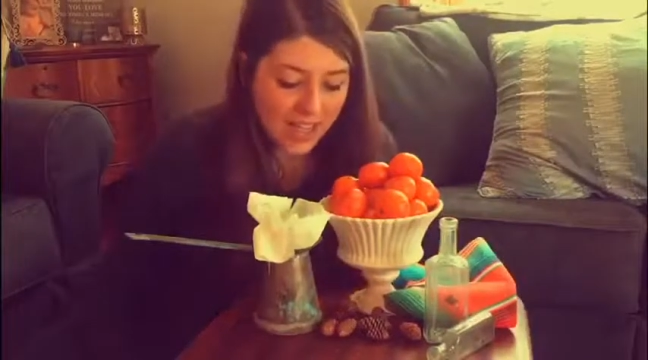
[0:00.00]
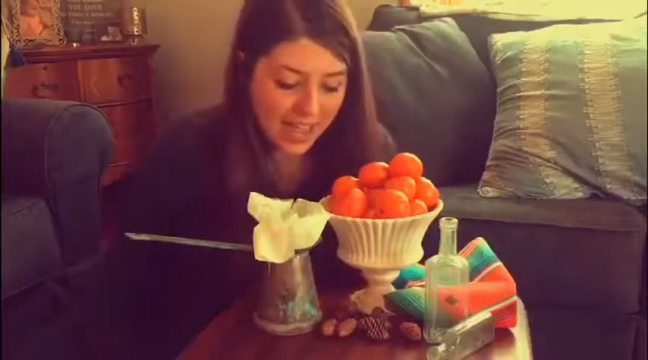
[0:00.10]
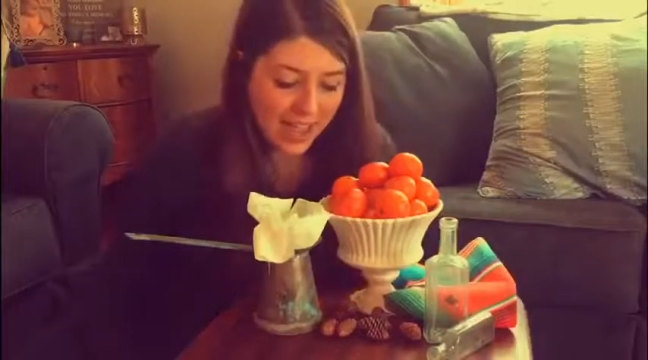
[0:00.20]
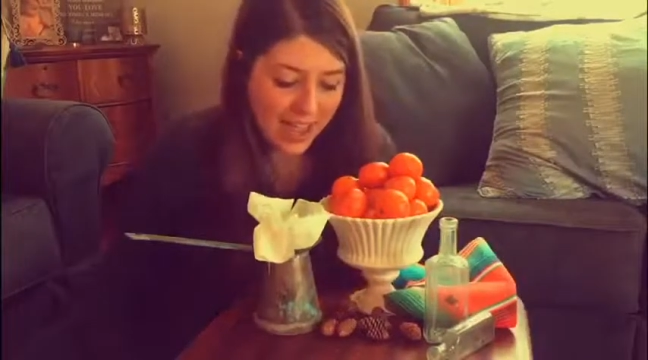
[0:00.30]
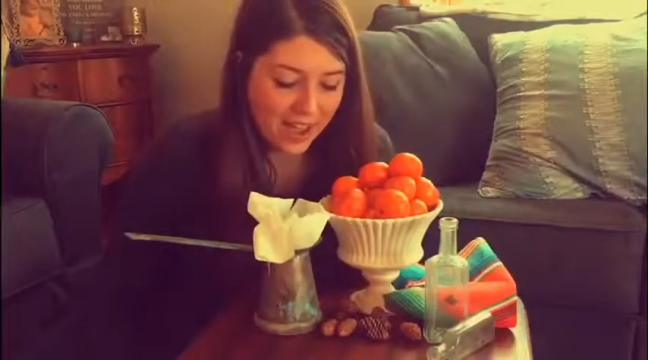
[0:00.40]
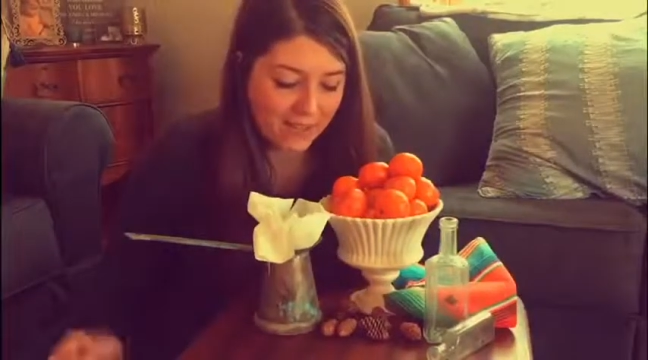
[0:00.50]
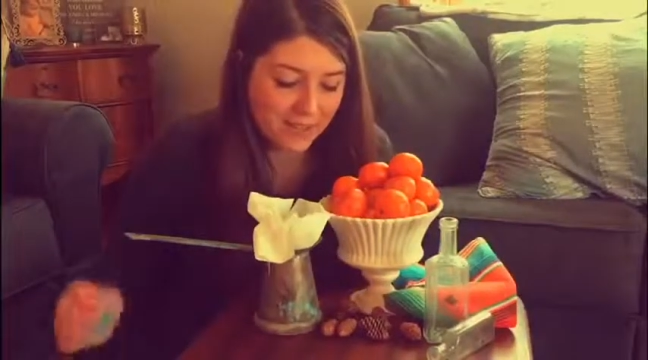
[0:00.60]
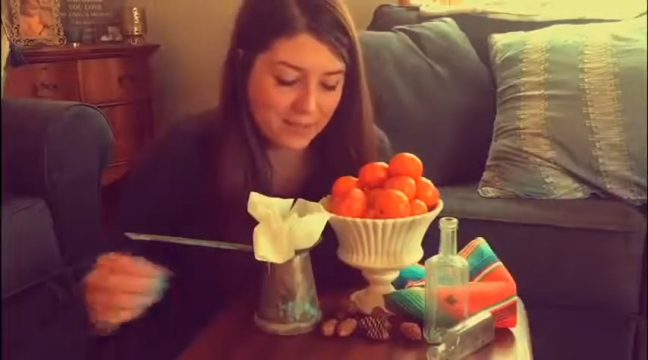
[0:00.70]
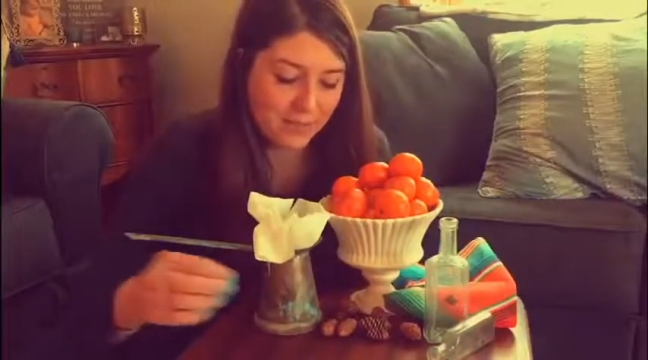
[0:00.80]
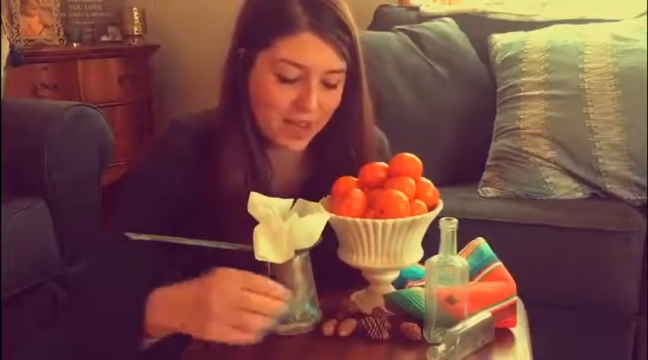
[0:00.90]
I have
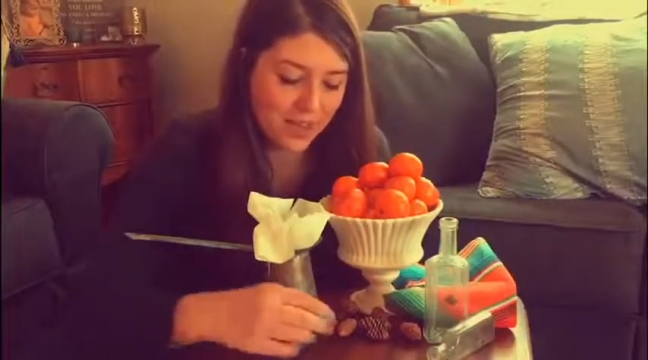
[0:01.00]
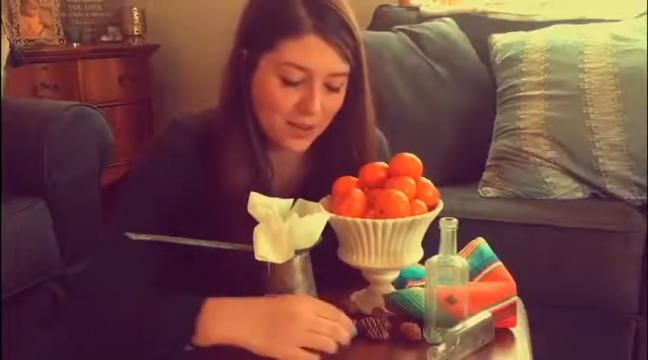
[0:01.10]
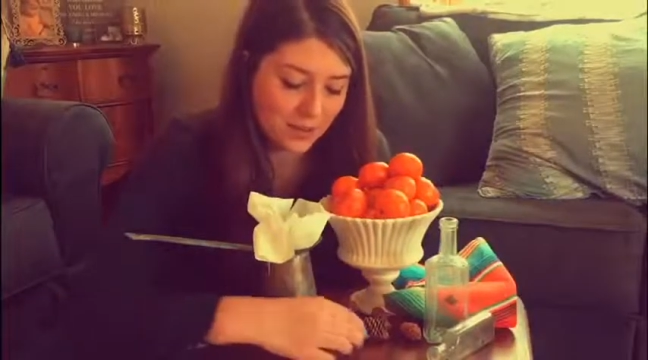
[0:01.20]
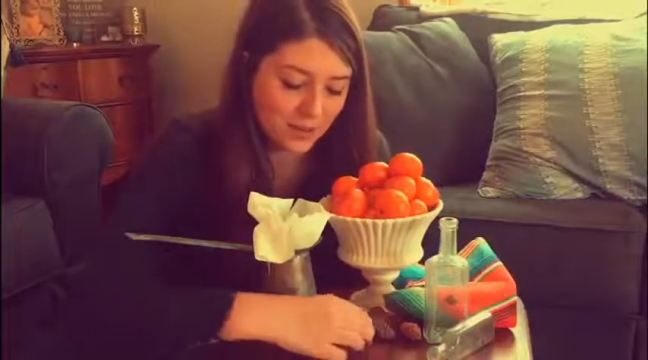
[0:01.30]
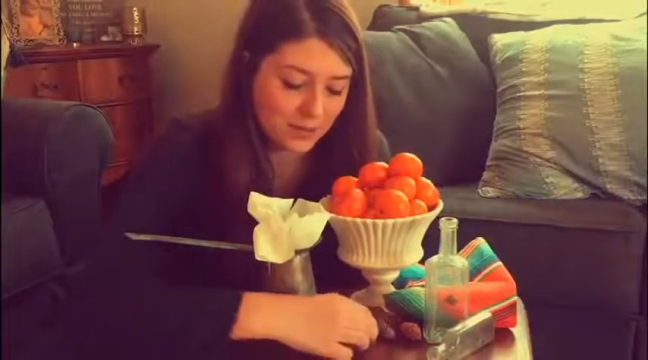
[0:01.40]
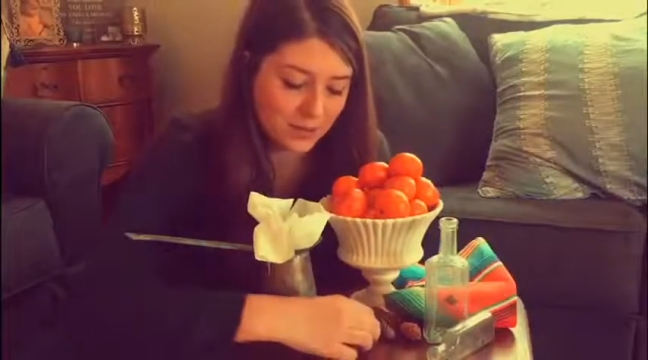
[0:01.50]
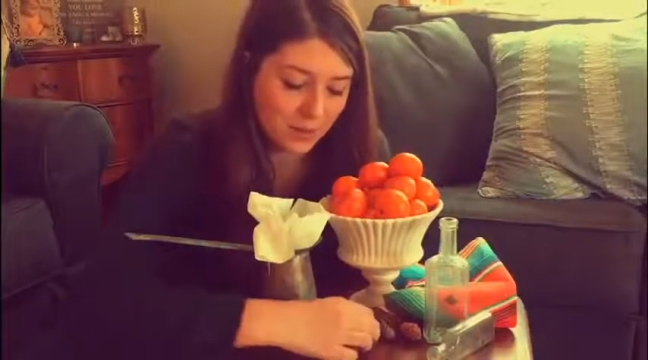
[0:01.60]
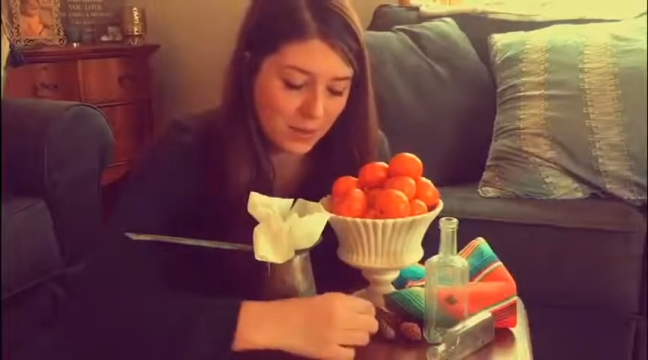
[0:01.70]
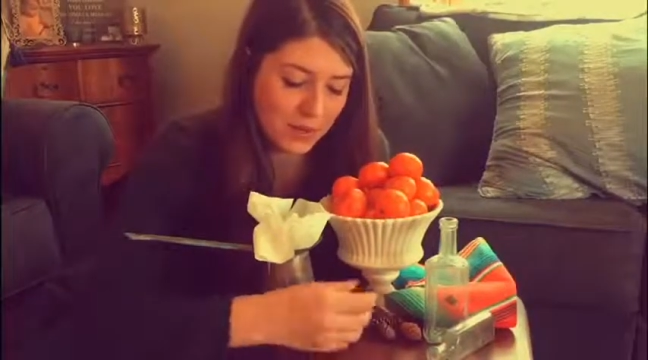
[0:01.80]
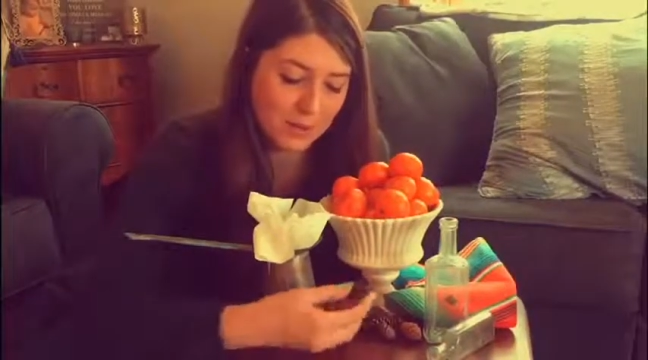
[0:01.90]
some pine cones
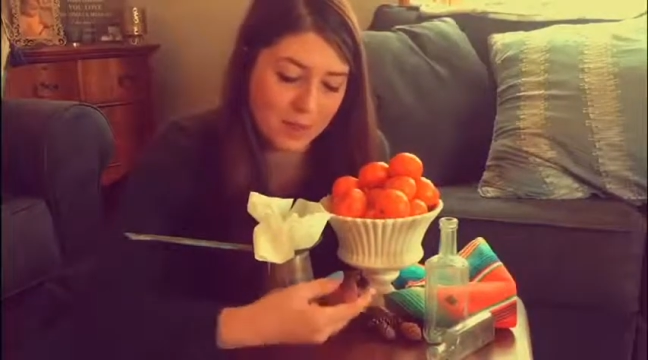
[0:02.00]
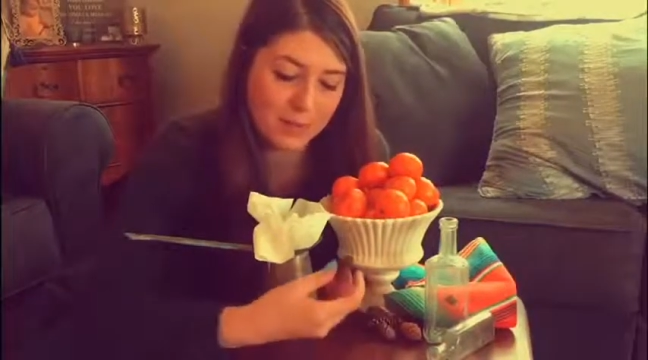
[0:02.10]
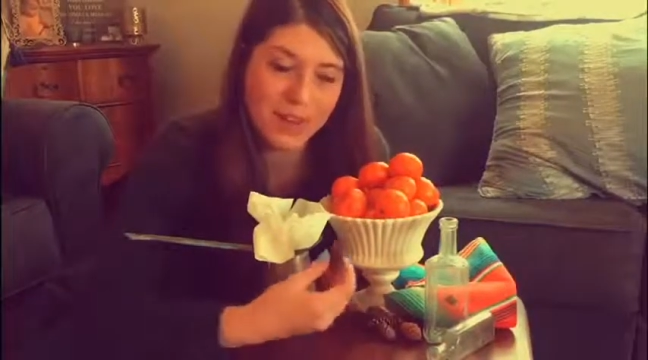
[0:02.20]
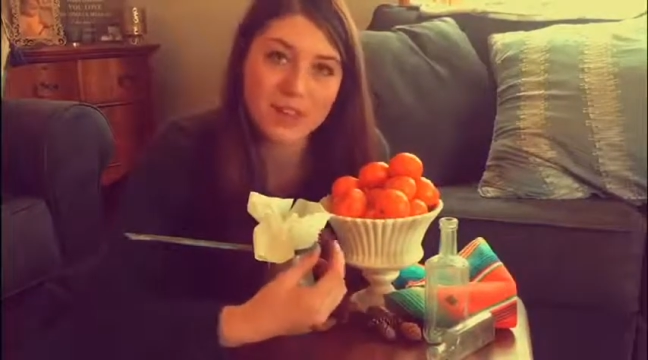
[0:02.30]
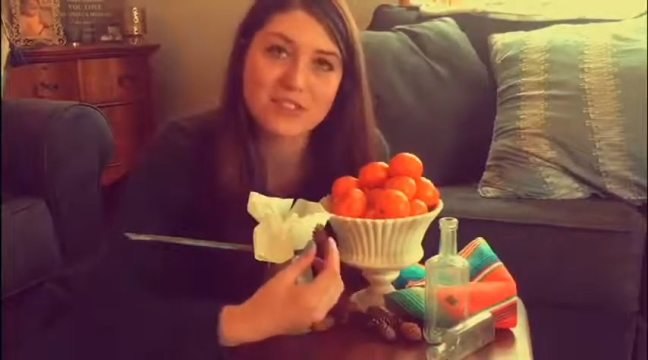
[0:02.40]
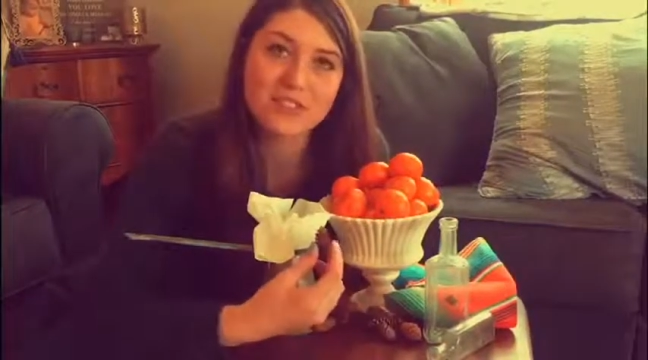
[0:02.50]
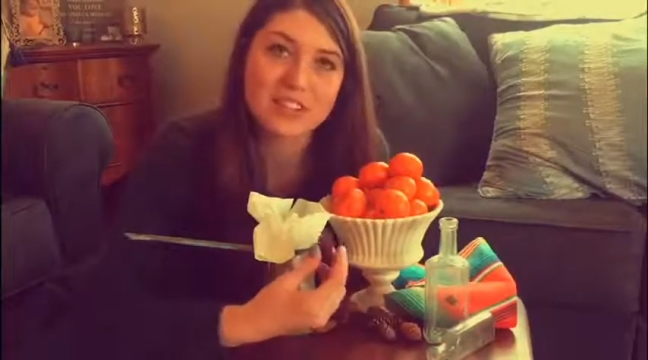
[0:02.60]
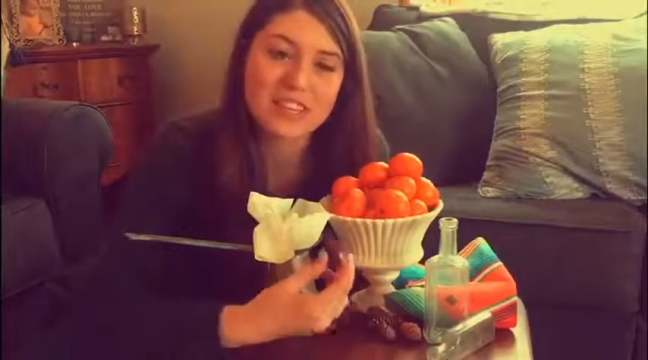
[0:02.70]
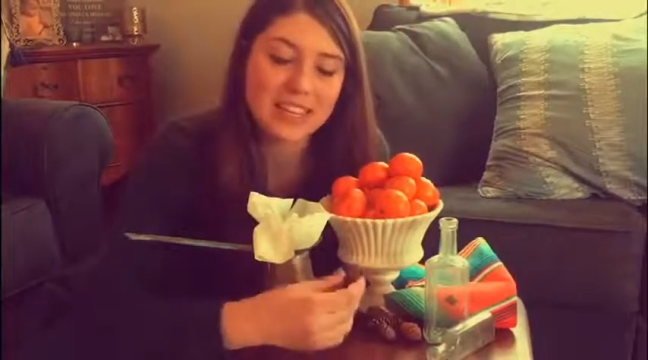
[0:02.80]
from under my pine tree,